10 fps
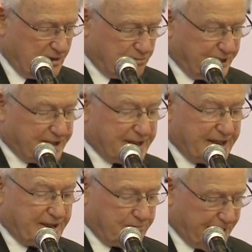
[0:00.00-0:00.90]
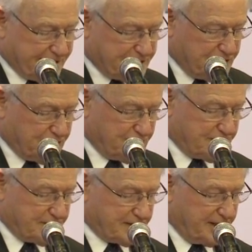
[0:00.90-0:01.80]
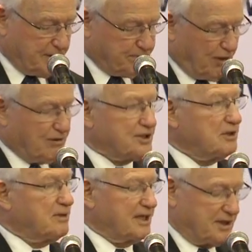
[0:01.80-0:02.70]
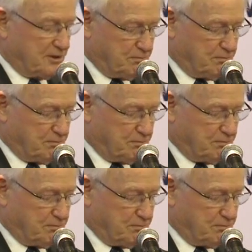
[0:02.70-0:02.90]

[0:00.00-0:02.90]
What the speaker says: bringing together practitioners, senior policymakers,